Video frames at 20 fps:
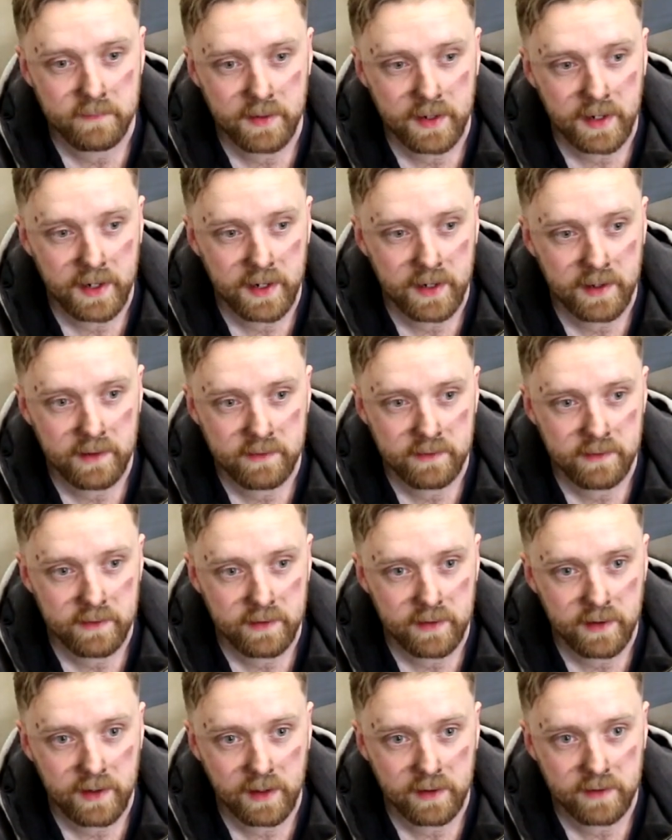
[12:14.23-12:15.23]

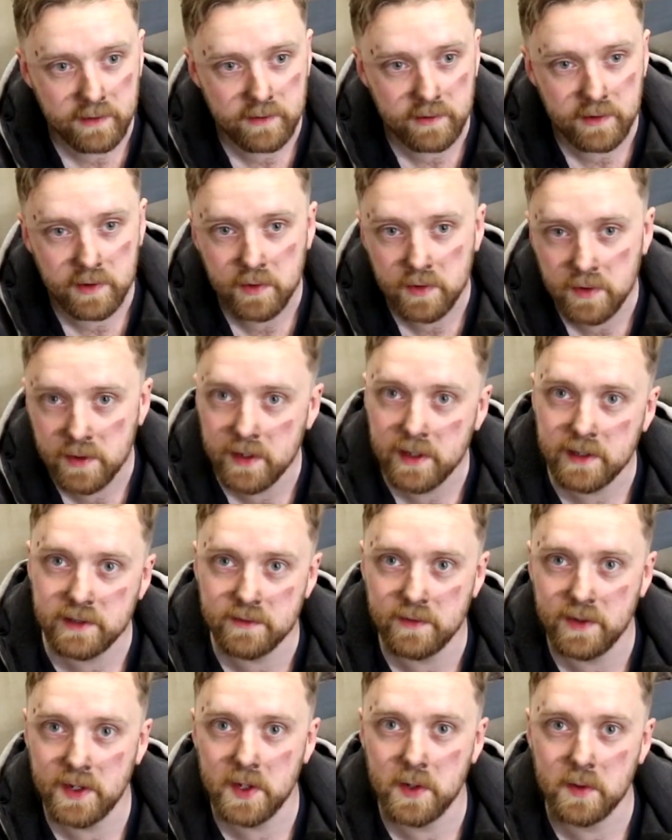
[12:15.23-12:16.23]
And I'll see you in the
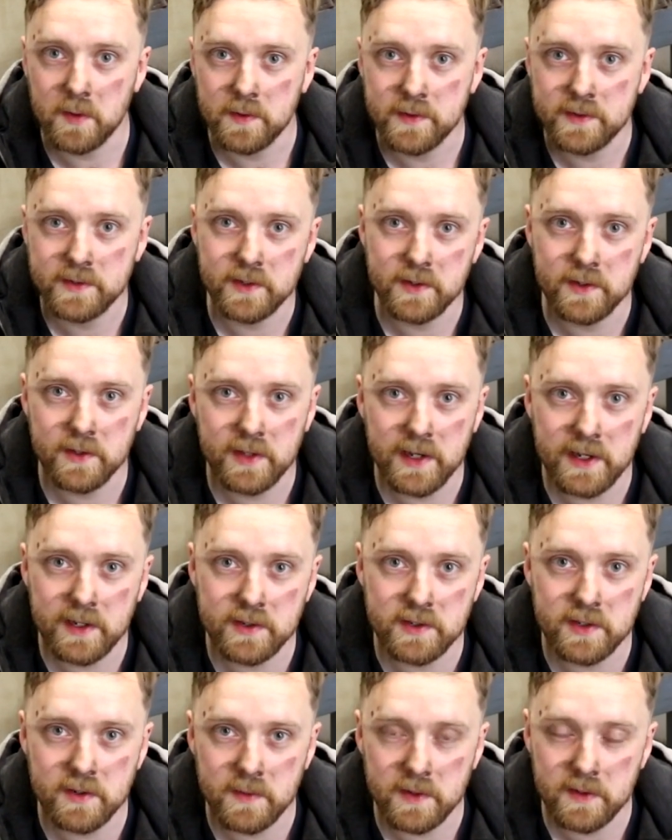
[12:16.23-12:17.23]
next video. So thank
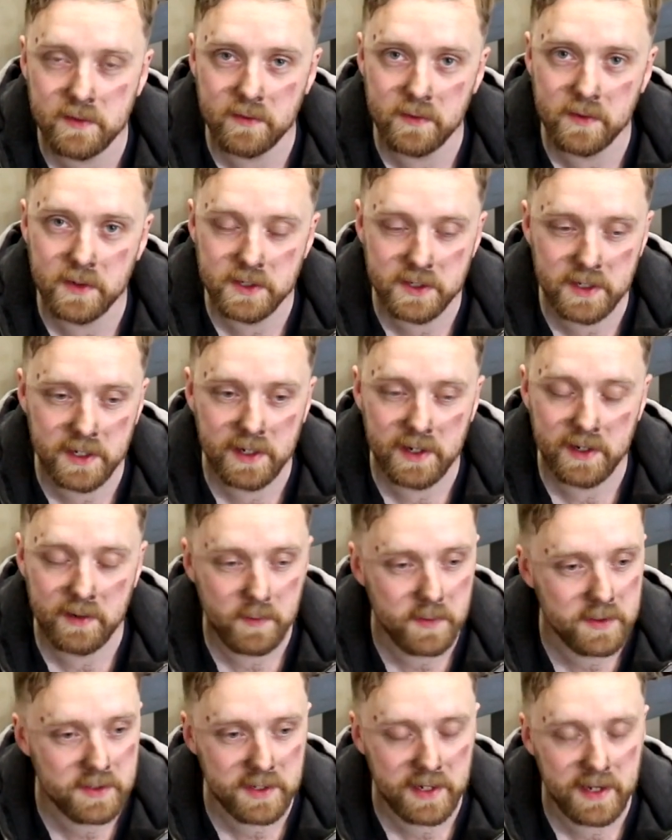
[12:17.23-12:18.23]
you so much for watching
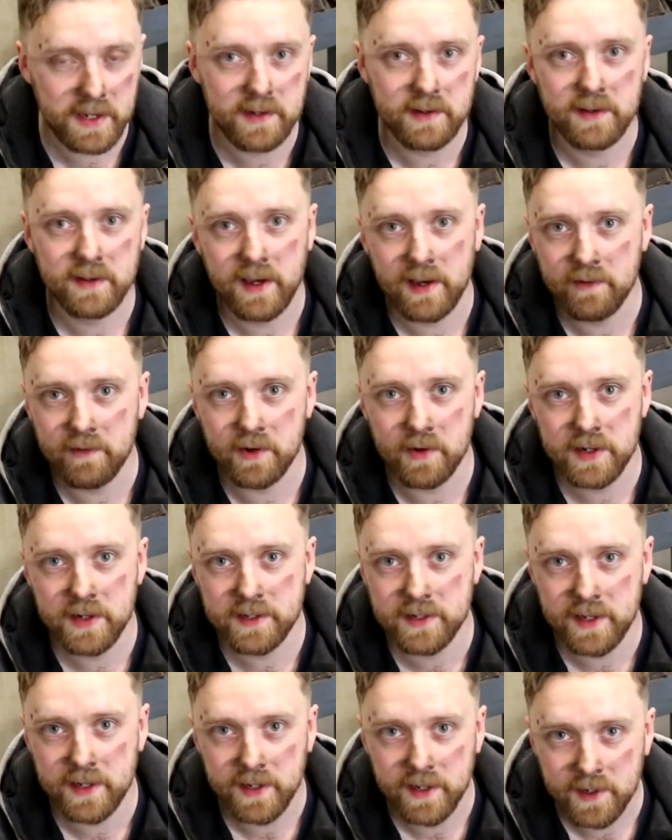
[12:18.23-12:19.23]
once again. Have a
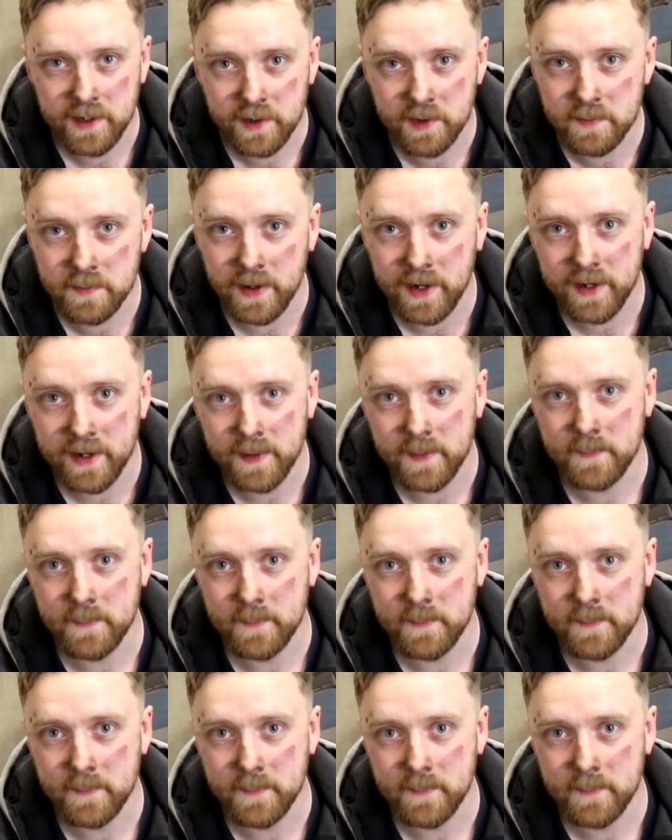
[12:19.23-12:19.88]
great day. Goodbye.